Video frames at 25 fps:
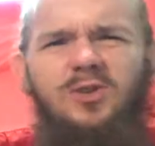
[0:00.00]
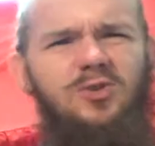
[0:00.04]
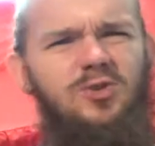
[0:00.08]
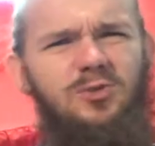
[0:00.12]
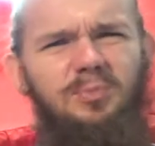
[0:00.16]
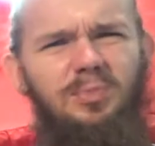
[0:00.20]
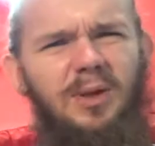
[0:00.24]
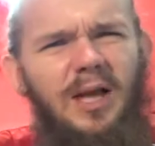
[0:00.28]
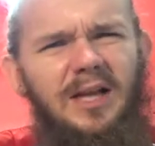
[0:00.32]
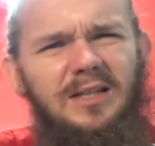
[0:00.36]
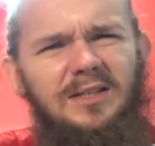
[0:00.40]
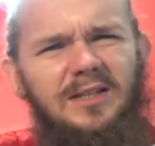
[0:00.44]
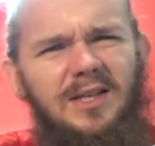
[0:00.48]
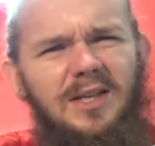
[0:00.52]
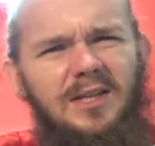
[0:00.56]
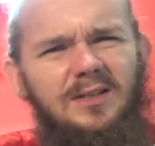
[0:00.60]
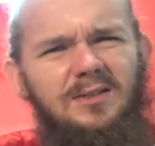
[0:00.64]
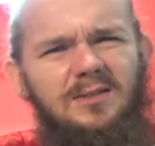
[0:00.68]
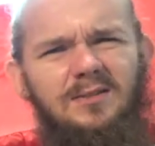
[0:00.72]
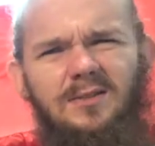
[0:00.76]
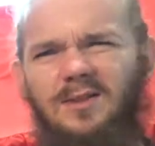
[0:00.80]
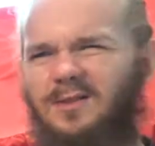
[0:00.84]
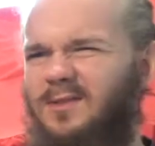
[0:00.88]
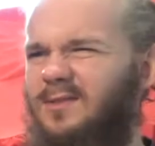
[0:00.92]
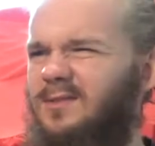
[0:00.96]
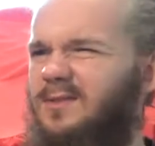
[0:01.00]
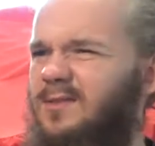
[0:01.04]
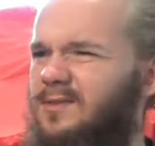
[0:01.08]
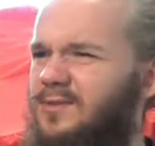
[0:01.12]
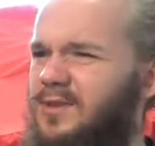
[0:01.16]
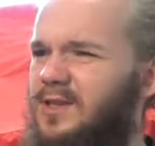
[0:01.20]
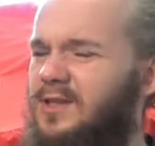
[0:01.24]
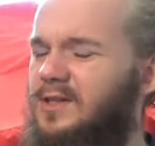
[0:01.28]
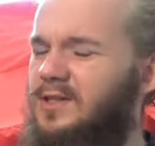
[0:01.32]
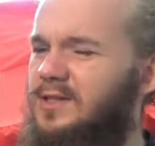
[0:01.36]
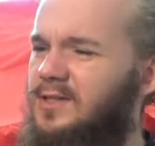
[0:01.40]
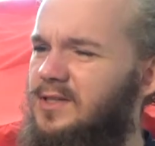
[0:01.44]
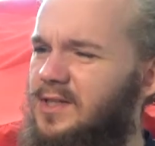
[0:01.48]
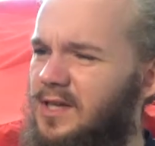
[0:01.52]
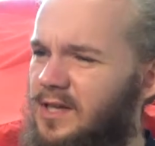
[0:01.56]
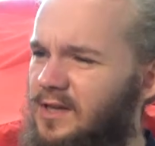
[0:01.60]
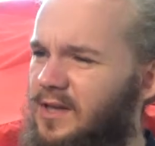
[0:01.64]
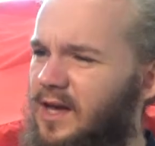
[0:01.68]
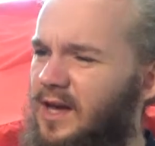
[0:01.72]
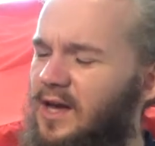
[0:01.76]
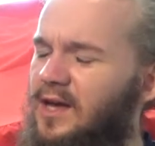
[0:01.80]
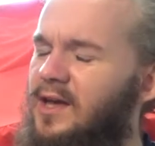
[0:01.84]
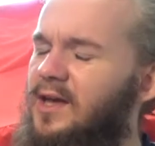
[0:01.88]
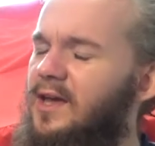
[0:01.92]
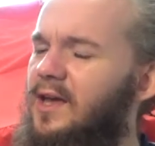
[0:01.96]
plantation, I don't know if you can say
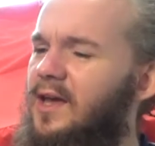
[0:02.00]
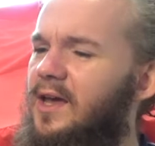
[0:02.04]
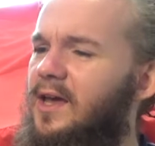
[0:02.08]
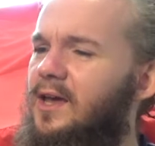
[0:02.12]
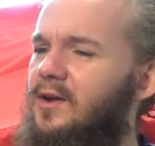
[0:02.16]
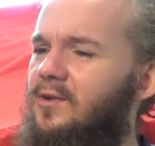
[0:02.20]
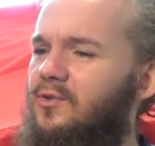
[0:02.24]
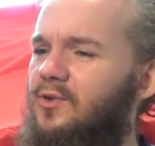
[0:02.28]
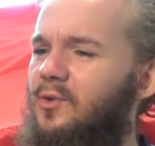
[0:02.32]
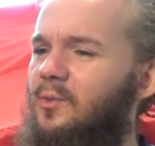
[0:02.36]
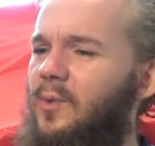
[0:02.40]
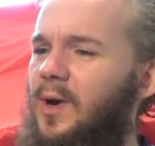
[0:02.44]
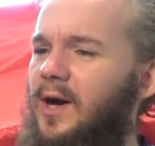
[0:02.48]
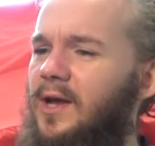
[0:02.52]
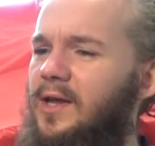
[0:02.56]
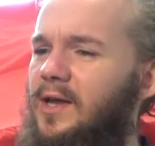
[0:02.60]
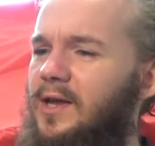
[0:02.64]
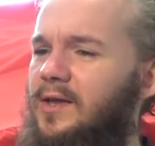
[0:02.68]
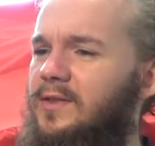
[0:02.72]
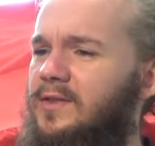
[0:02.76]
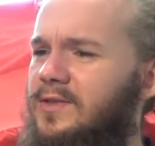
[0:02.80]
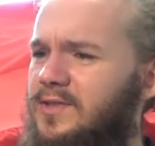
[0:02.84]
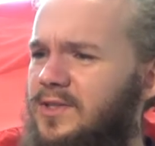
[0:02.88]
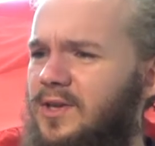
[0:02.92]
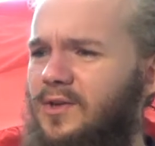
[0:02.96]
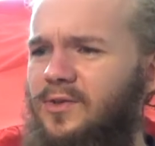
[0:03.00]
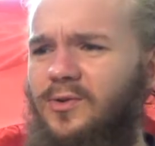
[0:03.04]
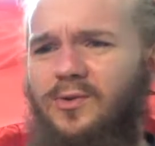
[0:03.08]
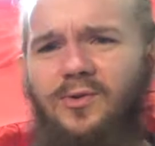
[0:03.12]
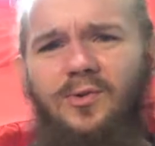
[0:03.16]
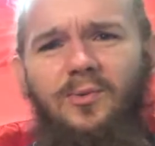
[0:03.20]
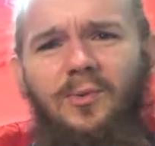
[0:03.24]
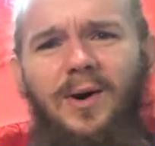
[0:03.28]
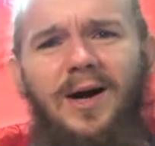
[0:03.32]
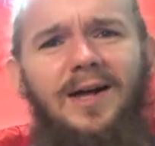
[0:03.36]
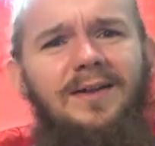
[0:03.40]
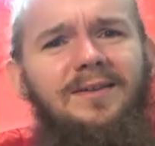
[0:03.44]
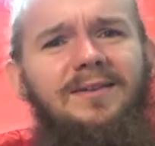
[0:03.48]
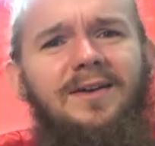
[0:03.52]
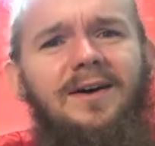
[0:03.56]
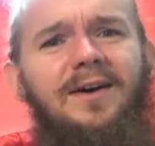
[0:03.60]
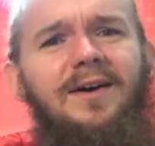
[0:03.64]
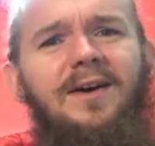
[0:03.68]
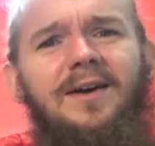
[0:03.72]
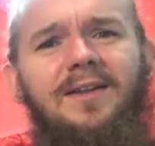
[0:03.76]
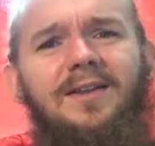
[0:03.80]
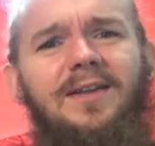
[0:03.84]
that, in southern Rwanda.